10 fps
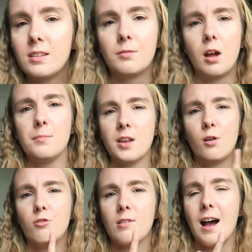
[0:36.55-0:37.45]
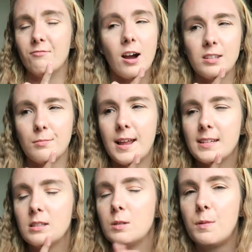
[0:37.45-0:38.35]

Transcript: Sometimes I'll write some lists,